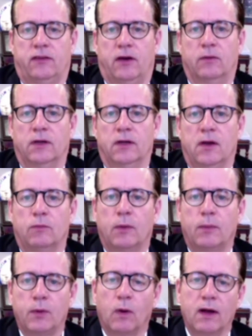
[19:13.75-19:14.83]
So
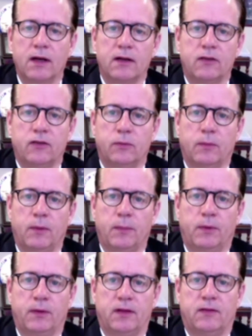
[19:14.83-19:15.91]
what we wanted to do when we
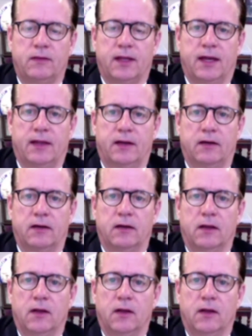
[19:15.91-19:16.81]
put these together